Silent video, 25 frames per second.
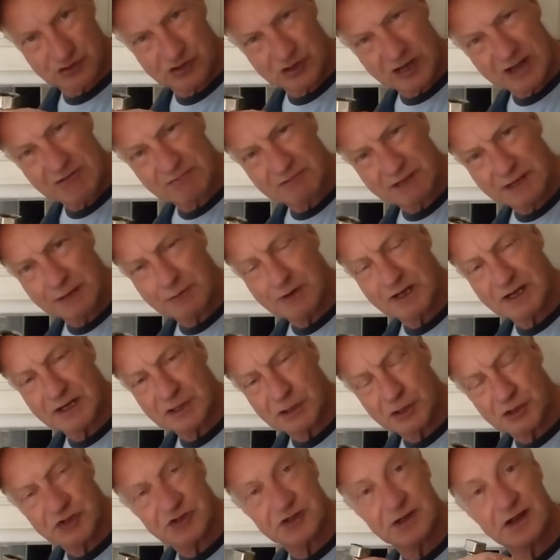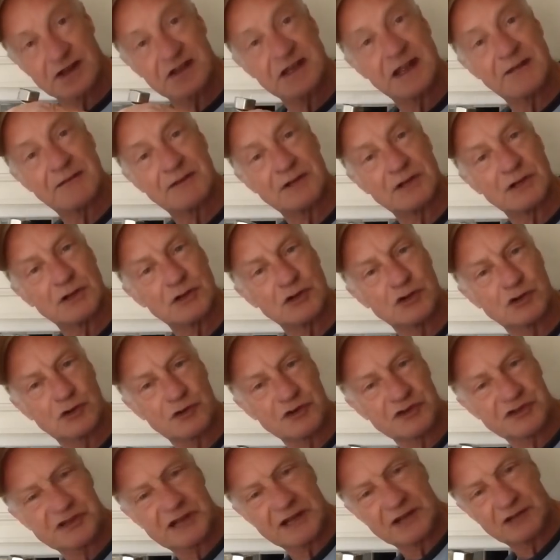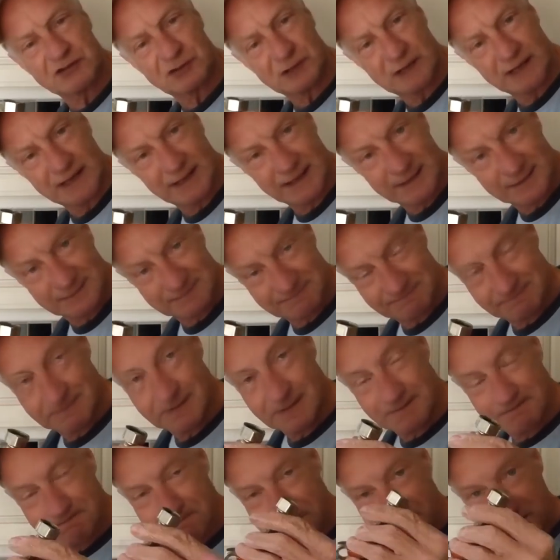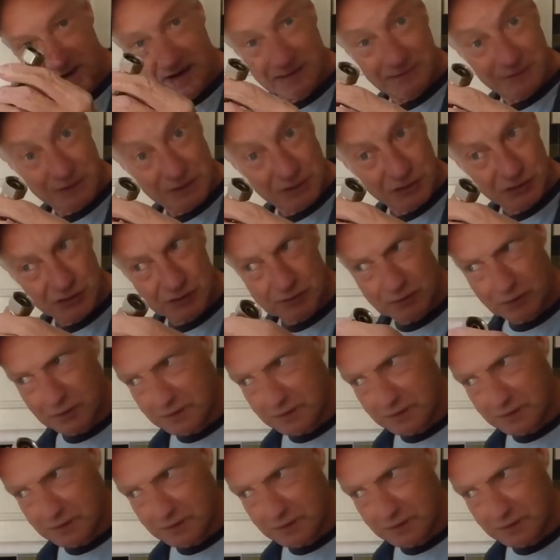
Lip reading: generally where they're used. Never used on central heating, never use them